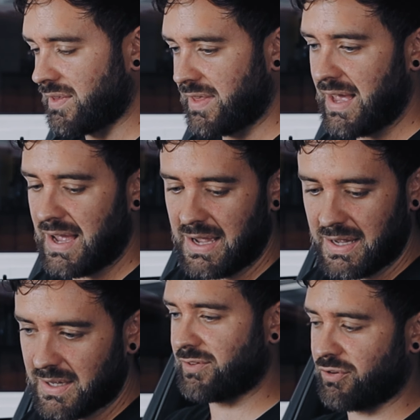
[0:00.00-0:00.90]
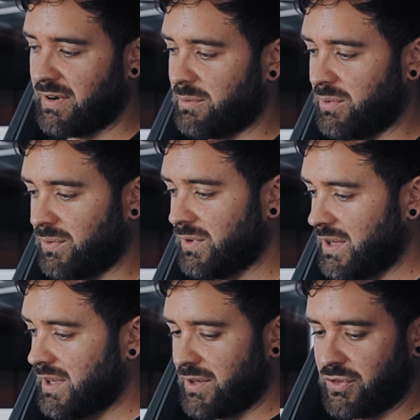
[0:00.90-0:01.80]
That is incredible.
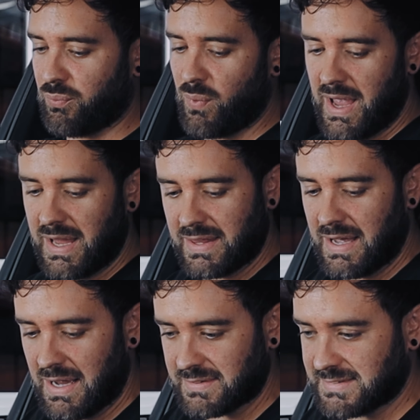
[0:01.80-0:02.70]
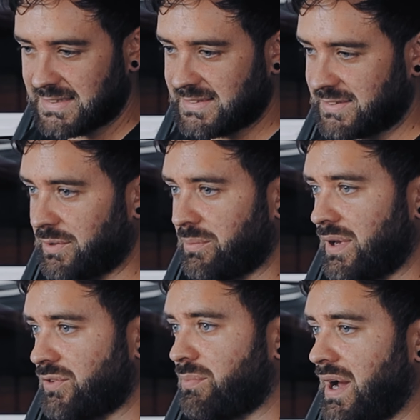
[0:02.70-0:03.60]
The way that system
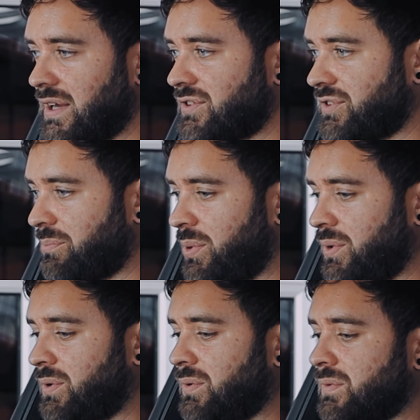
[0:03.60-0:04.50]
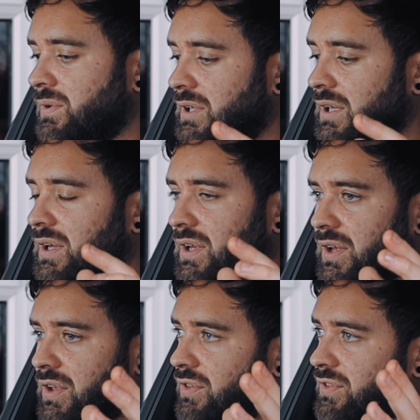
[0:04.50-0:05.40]
has managed to pull
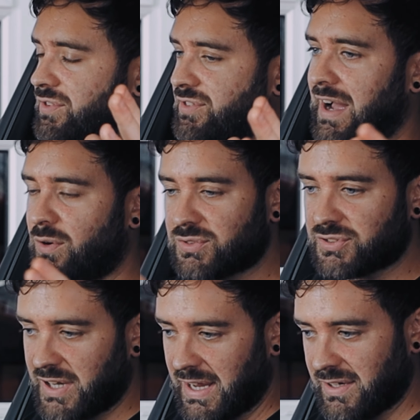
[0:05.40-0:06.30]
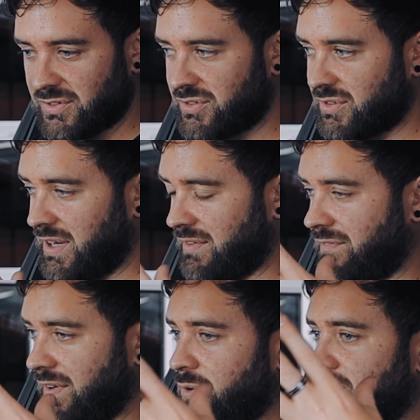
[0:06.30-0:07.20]
the sound stage, it
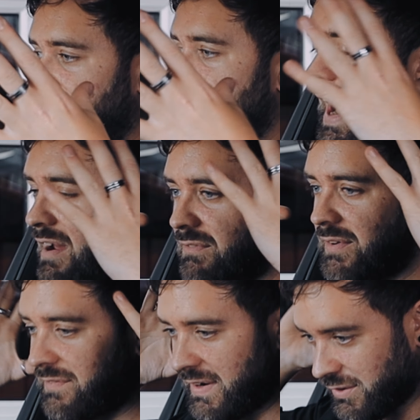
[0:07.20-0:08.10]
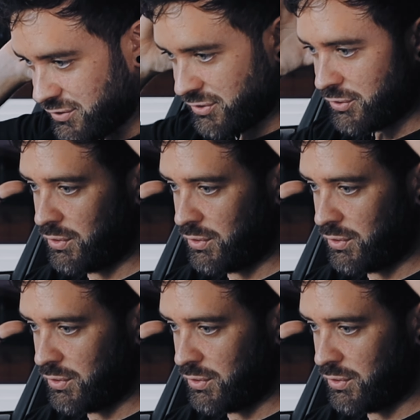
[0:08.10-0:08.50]
feels like everything is just